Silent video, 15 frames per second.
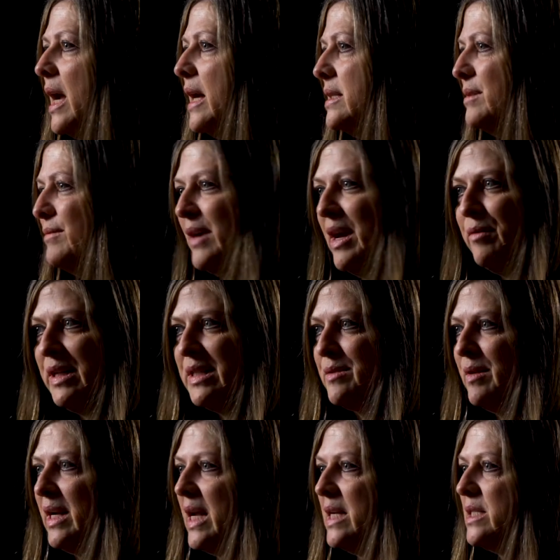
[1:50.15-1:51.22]
I did 5 weeks
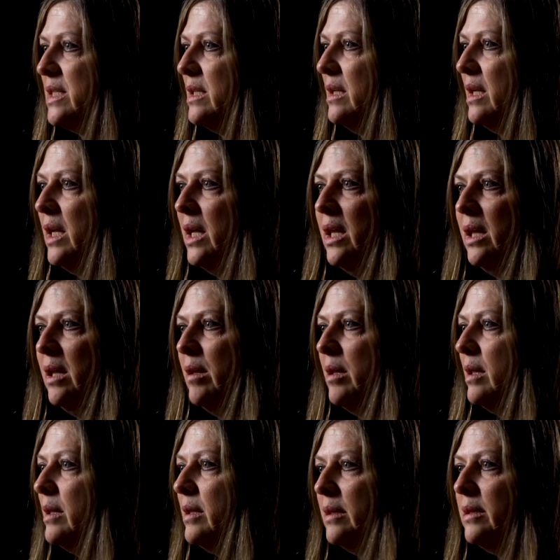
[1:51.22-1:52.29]
radiation.
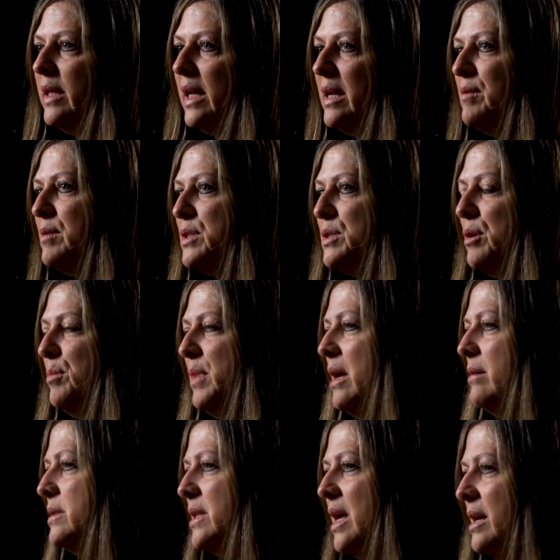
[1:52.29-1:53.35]
They never told me
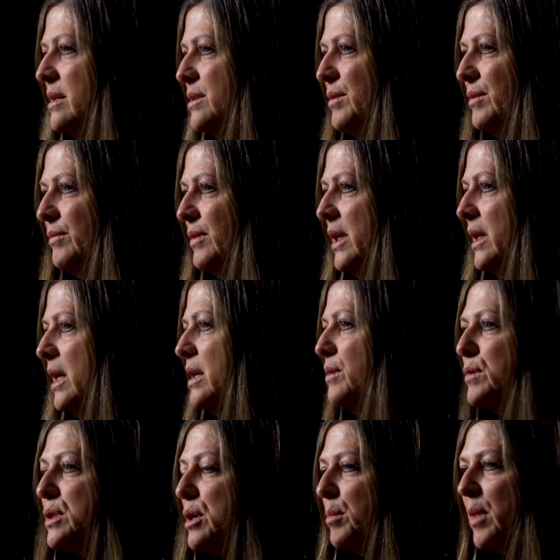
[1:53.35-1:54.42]
I was cancer-free. They
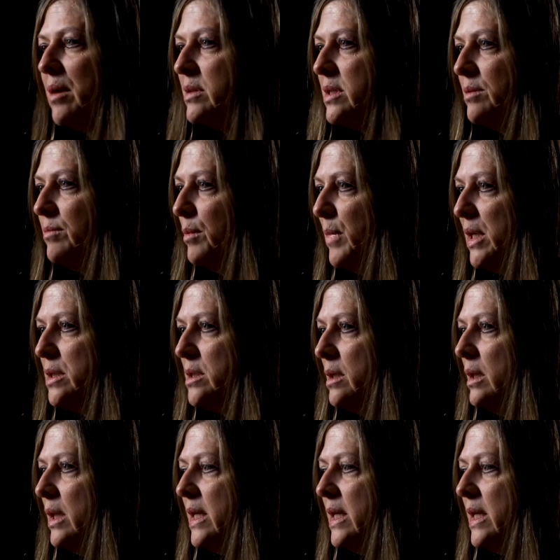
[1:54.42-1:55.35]
never told me I was in remission.